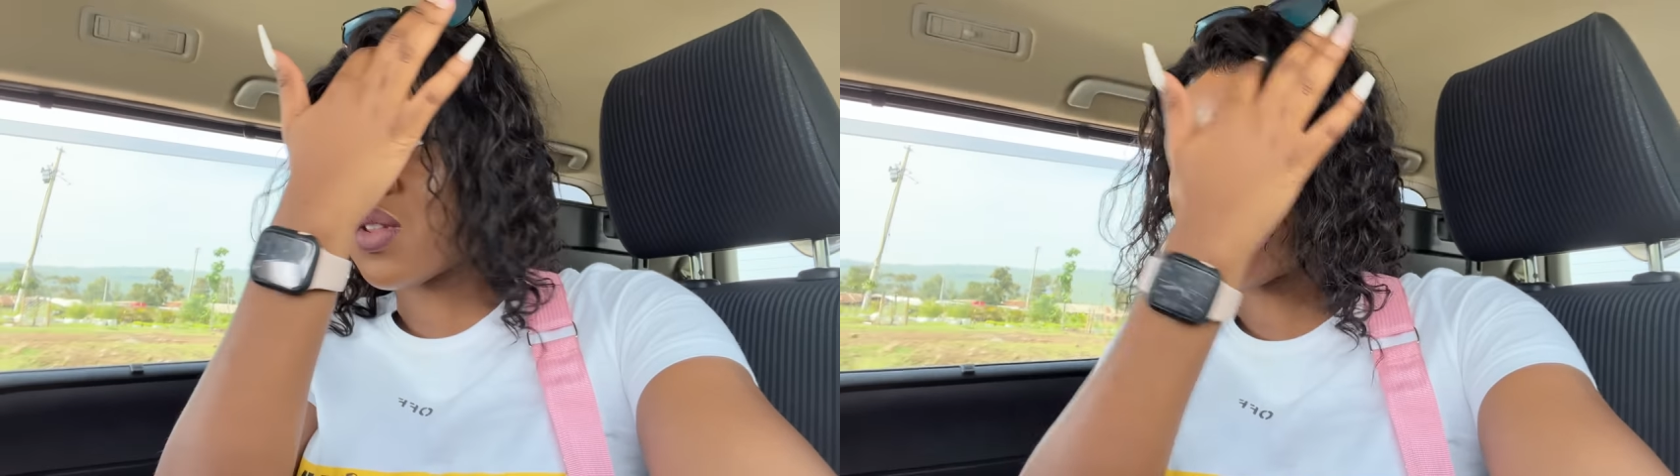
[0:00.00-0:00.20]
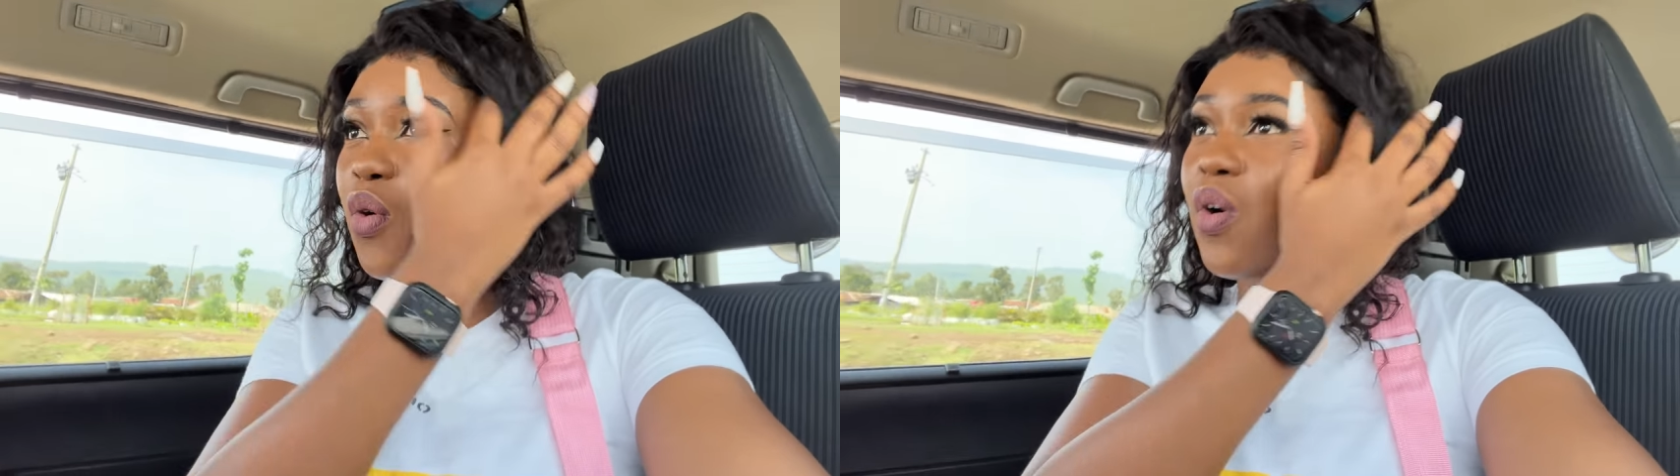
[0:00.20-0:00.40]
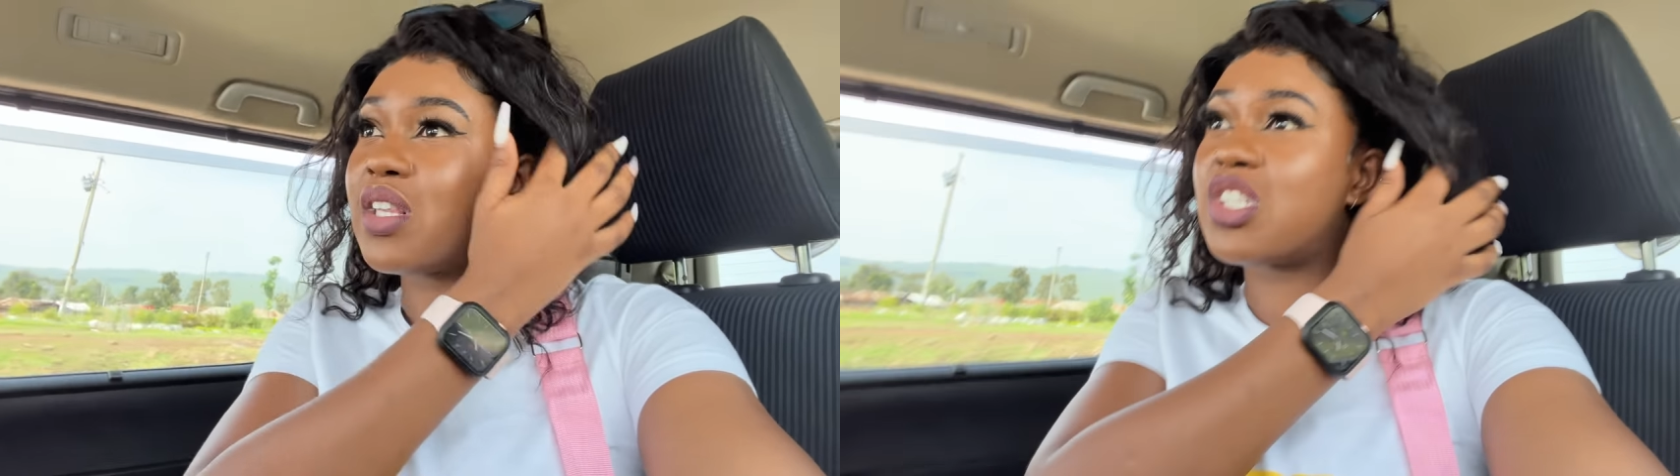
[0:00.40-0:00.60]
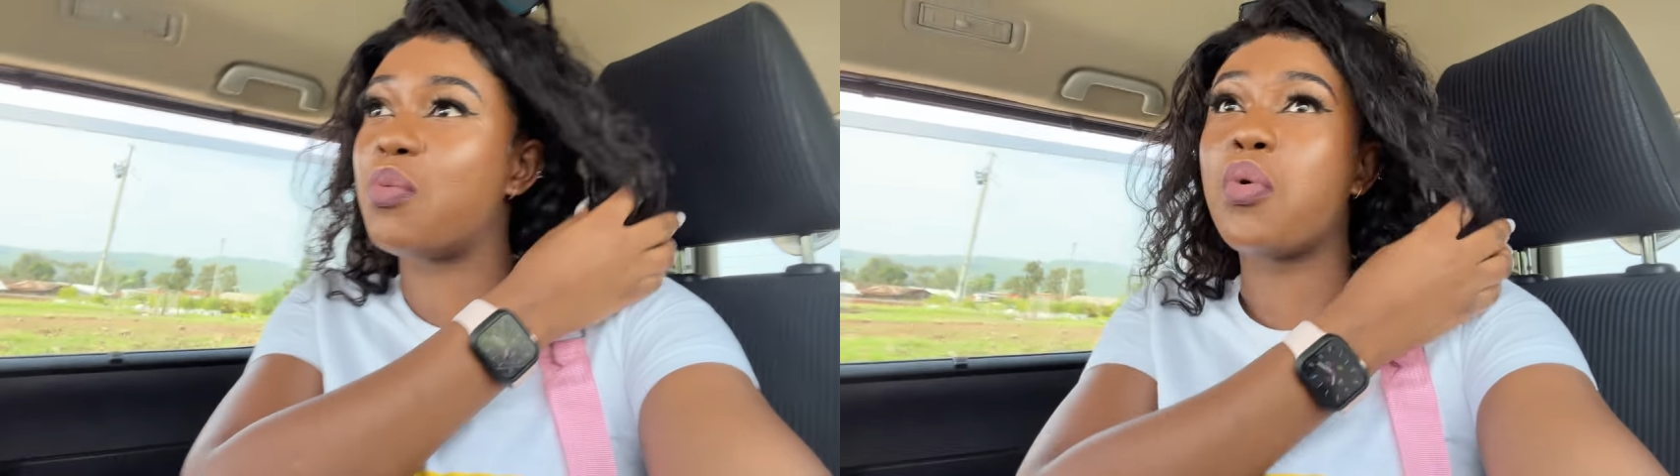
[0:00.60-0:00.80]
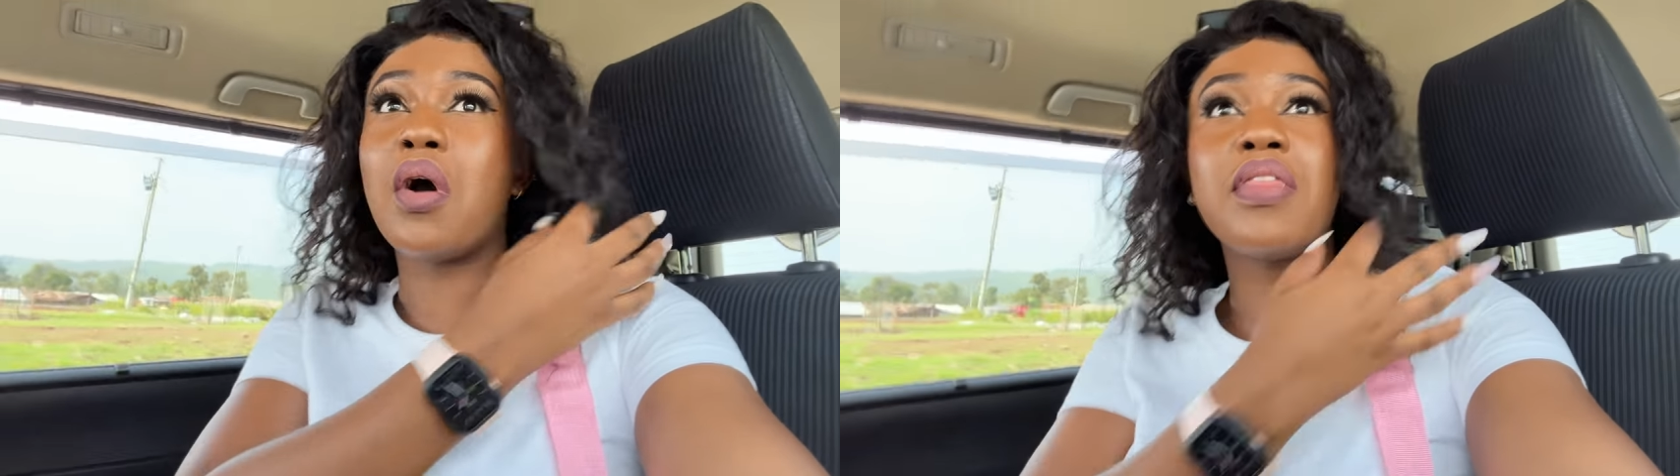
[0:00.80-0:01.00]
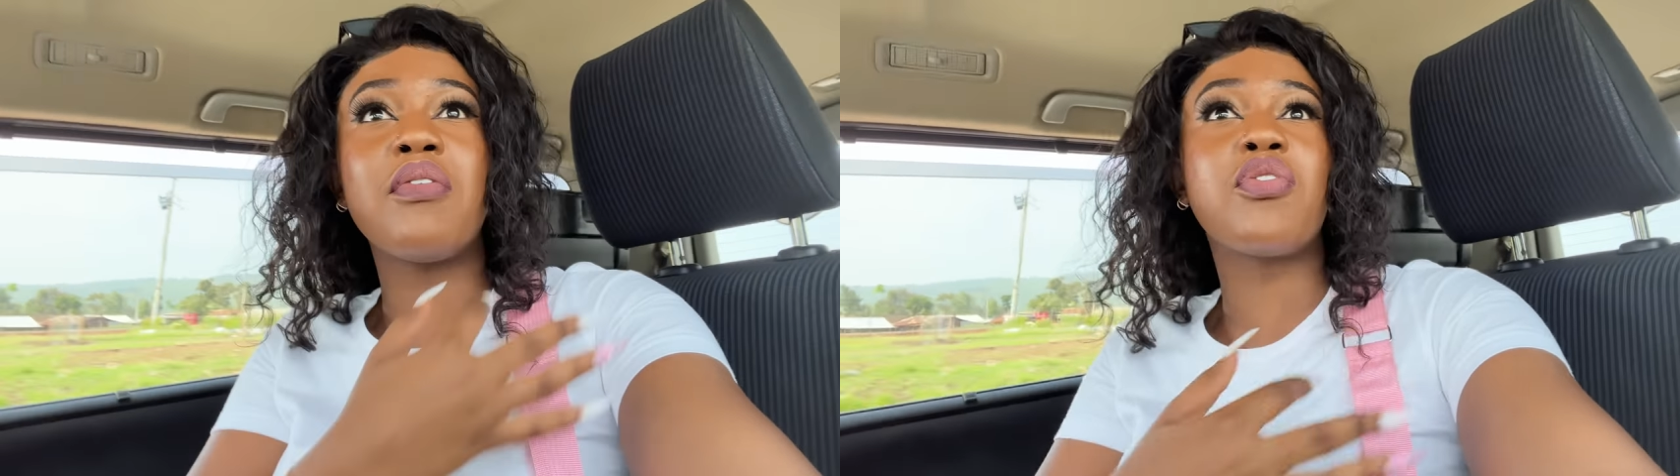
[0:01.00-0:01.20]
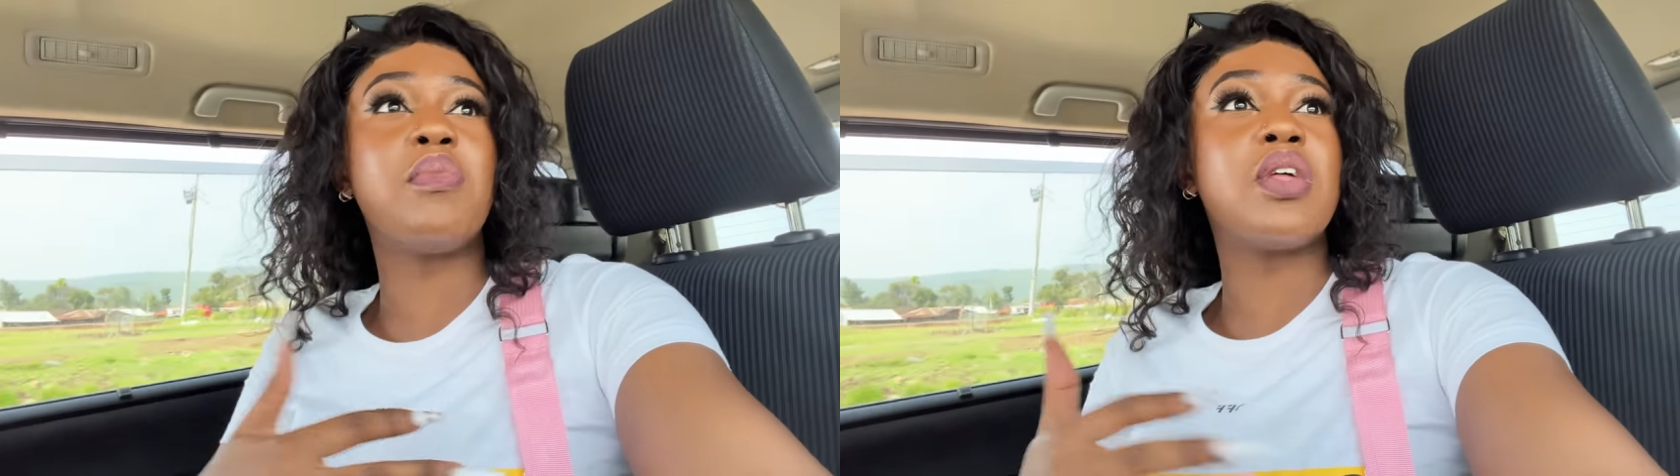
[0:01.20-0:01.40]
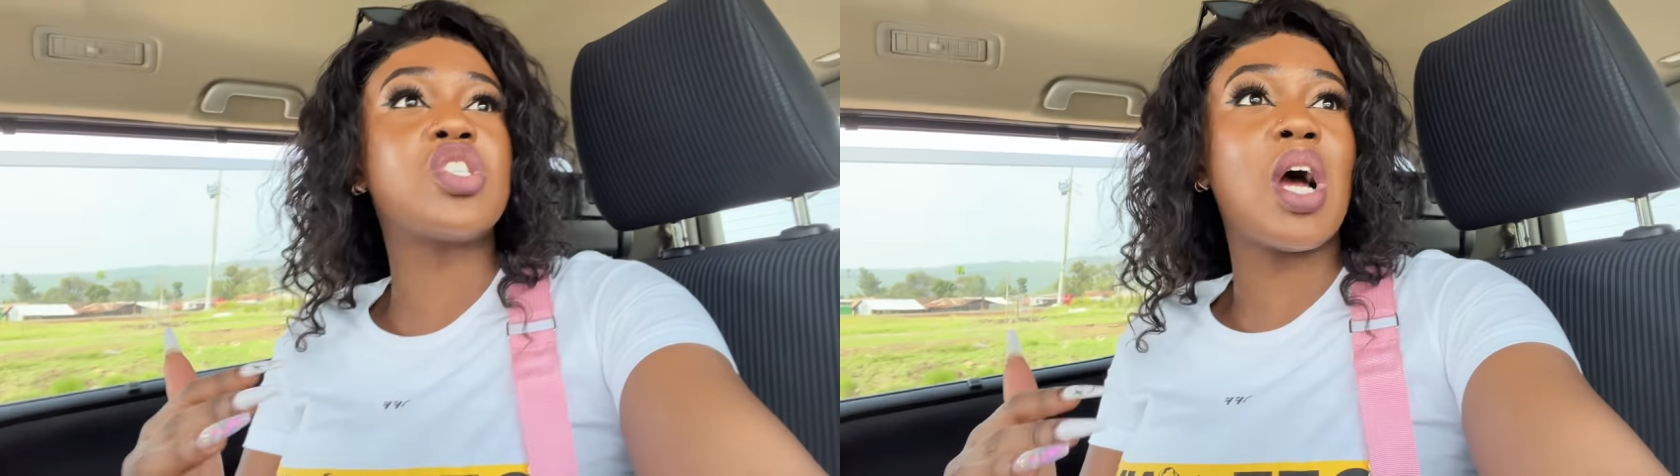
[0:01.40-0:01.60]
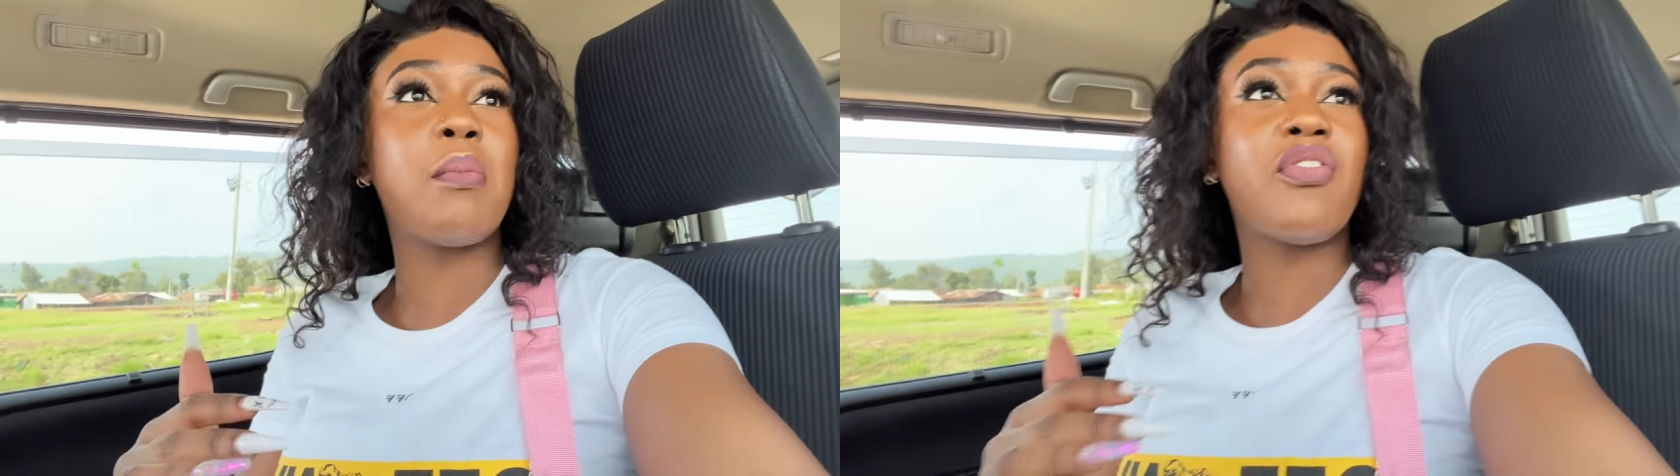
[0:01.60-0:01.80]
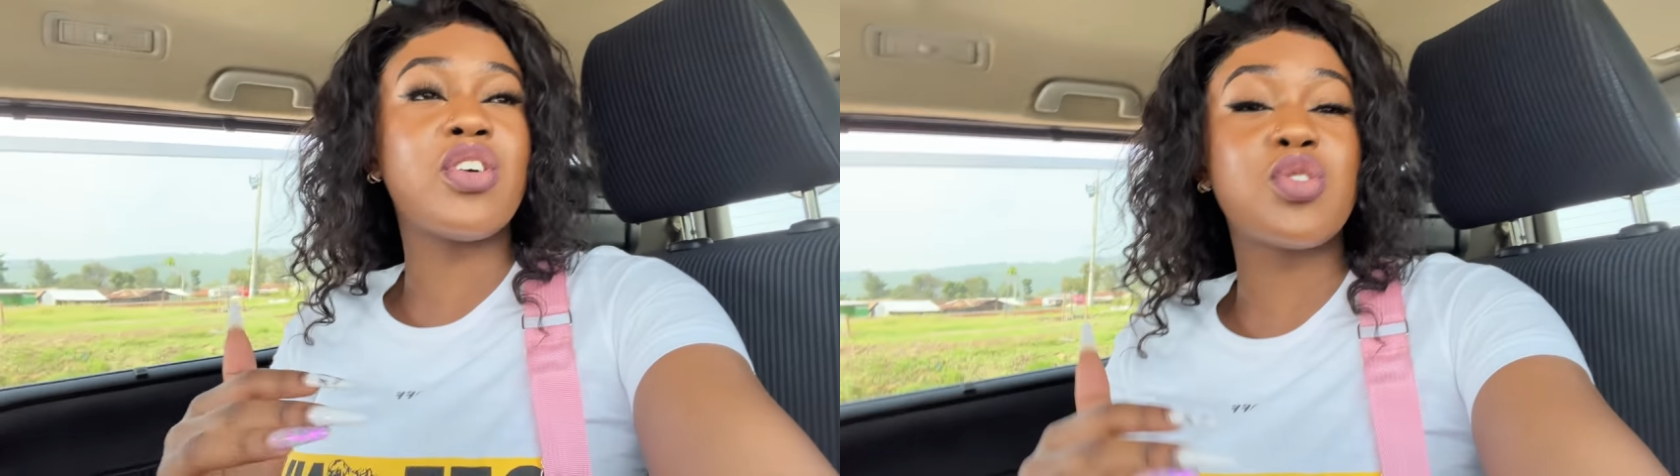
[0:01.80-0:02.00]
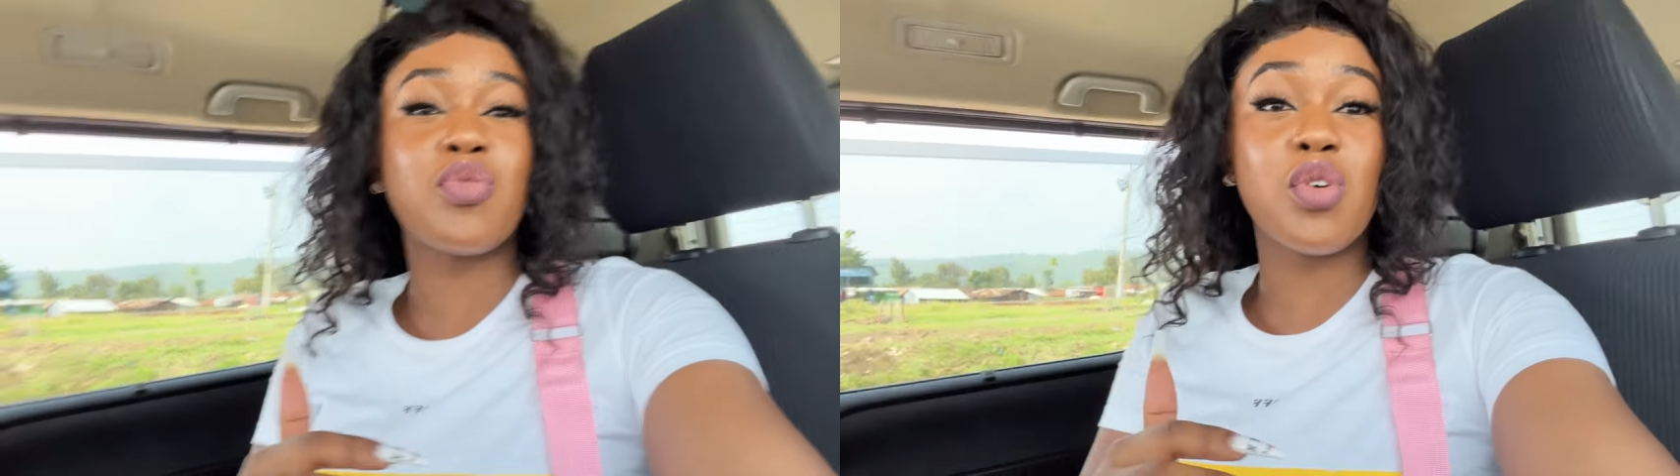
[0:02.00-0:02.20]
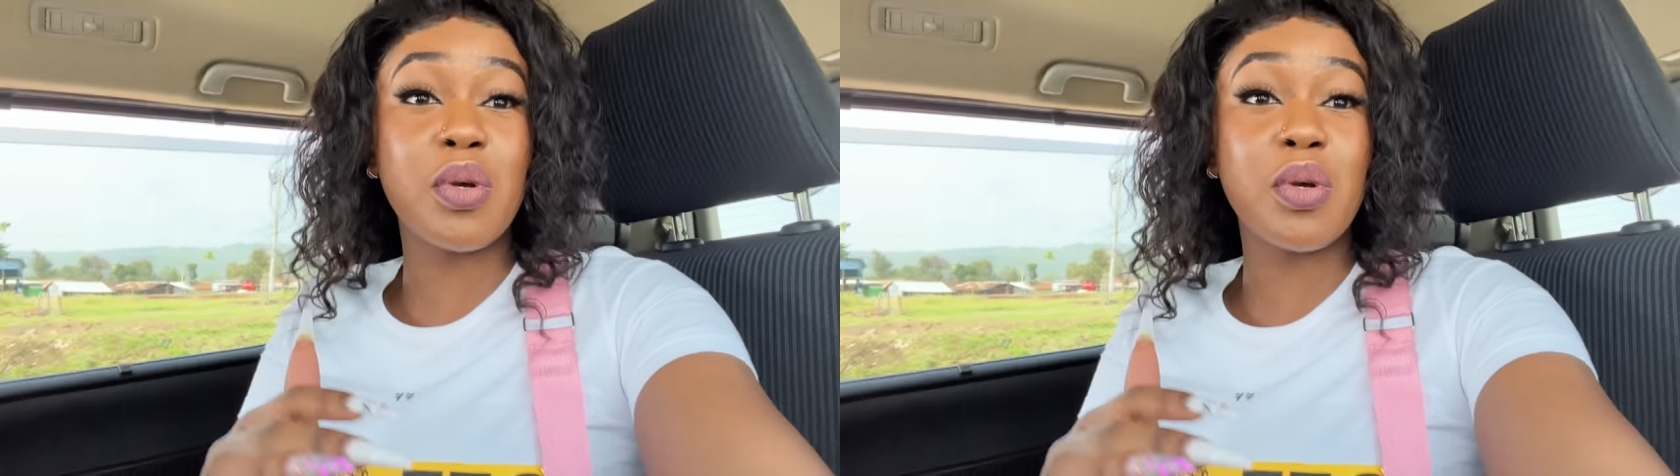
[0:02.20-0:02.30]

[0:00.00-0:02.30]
They go and chimbua them from the shamba first of all,